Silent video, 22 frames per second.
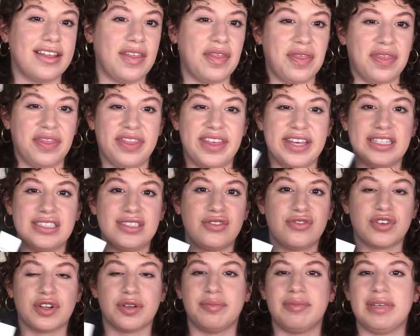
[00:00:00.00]
This
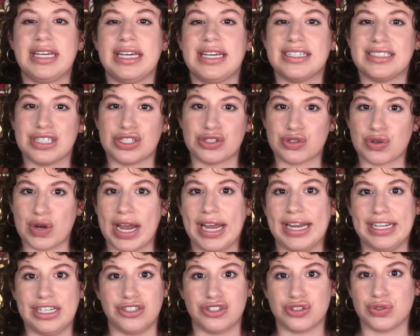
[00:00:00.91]
for me is a
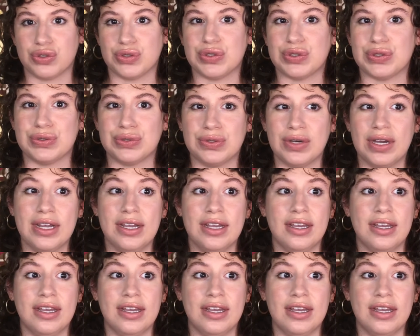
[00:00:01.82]
tried and true.